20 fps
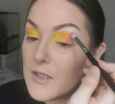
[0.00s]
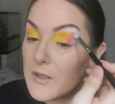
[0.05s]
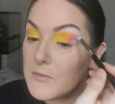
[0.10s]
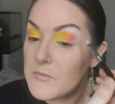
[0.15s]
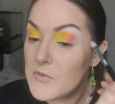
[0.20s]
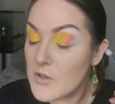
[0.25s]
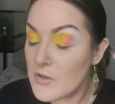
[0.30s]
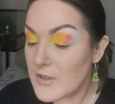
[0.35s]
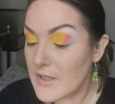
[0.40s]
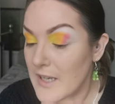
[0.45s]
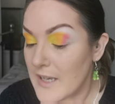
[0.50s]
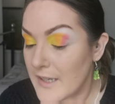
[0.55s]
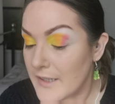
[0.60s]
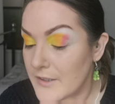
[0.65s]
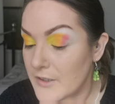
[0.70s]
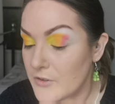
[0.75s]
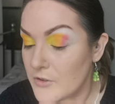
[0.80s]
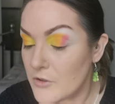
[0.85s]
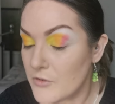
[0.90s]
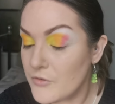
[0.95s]
I'm not
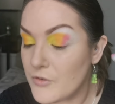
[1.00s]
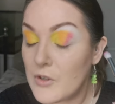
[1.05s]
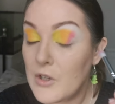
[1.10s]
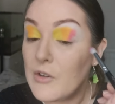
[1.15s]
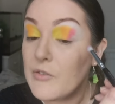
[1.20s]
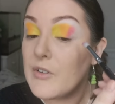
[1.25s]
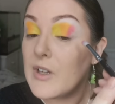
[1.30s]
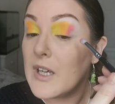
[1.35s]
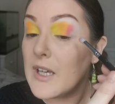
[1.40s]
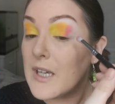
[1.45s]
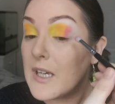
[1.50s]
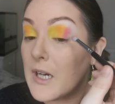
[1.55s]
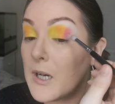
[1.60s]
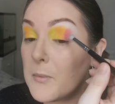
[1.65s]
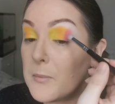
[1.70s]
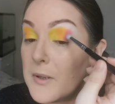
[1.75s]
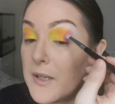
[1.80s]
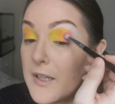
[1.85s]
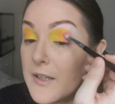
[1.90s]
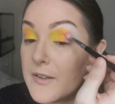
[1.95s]
getting an awful lot of kick
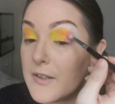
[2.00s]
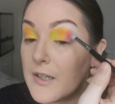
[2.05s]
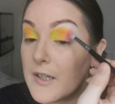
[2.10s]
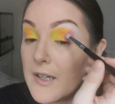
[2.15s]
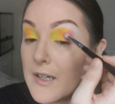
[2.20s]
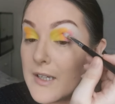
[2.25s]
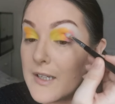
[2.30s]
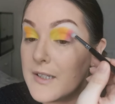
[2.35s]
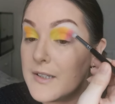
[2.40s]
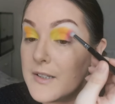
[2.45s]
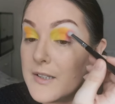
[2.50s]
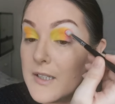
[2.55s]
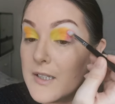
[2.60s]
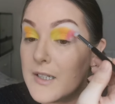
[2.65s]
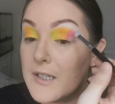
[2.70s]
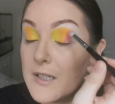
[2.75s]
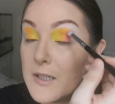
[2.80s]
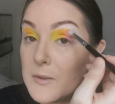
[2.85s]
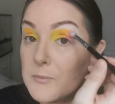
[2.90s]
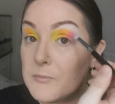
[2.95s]
up either in
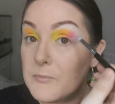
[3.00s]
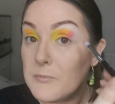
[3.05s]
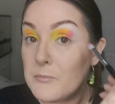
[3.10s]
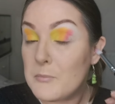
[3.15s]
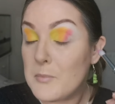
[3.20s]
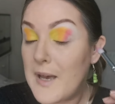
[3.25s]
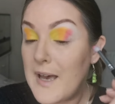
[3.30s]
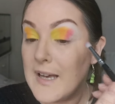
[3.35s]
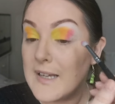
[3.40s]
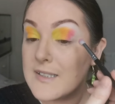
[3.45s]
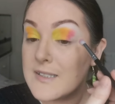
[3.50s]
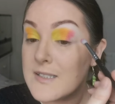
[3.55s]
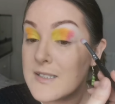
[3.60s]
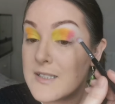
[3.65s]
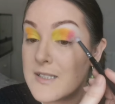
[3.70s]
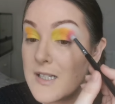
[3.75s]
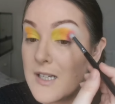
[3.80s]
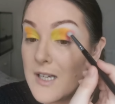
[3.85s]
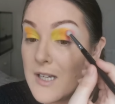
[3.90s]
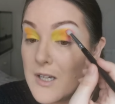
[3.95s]
the
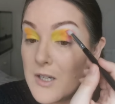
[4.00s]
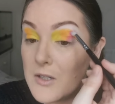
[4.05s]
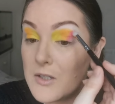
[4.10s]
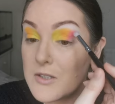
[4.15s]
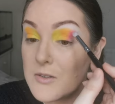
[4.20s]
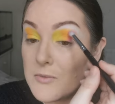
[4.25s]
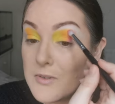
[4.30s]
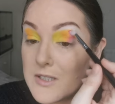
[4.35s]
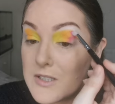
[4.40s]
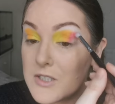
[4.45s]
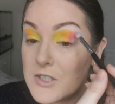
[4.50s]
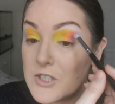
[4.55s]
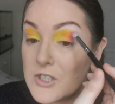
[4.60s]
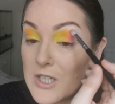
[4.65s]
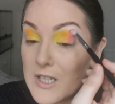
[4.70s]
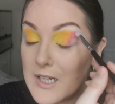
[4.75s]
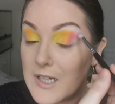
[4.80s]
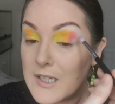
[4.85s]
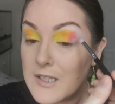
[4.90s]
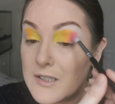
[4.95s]
pans,
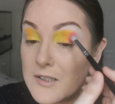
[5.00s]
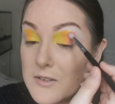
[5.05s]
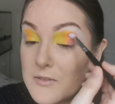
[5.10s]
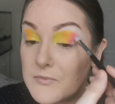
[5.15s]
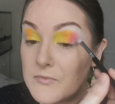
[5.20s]
which uh,